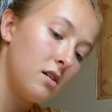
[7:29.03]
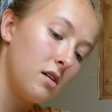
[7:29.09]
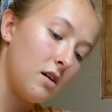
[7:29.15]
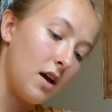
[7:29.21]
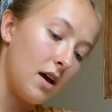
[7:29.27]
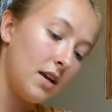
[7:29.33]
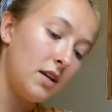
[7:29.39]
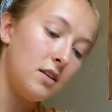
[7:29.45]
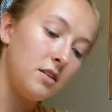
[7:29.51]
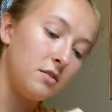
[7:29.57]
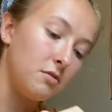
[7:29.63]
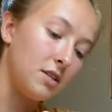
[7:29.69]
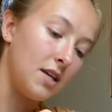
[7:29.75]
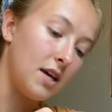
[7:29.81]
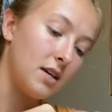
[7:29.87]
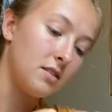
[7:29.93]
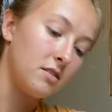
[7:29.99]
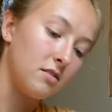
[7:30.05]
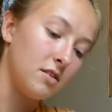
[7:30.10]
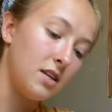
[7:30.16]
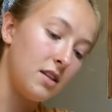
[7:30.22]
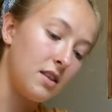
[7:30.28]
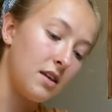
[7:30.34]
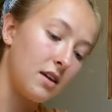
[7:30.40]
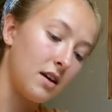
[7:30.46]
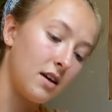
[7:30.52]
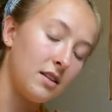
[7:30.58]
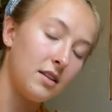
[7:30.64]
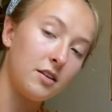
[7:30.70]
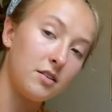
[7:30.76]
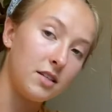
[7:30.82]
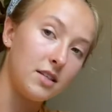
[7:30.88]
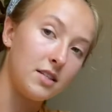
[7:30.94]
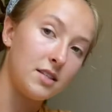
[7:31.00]
I didn't do a test or anything. I
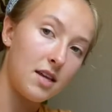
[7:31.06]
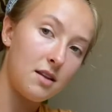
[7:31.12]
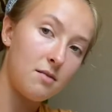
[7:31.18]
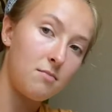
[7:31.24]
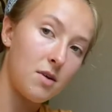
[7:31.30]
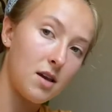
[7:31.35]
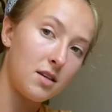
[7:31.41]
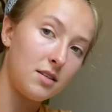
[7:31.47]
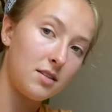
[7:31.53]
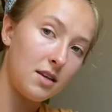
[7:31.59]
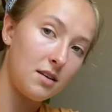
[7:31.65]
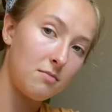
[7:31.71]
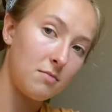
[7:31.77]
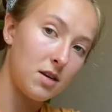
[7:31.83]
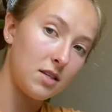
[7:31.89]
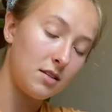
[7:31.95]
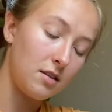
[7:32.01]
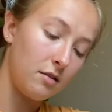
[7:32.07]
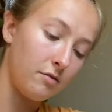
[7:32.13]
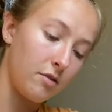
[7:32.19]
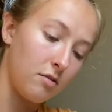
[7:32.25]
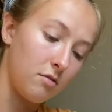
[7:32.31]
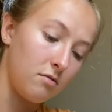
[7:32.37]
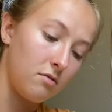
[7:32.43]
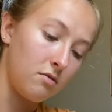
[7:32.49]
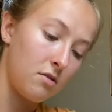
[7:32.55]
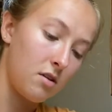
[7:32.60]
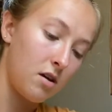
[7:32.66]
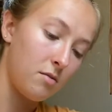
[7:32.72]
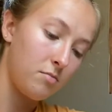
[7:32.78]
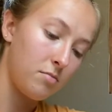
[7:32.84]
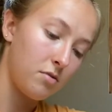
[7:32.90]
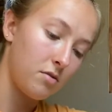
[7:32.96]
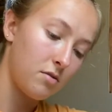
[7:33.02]
literally set my cell phone
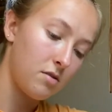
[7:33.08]
up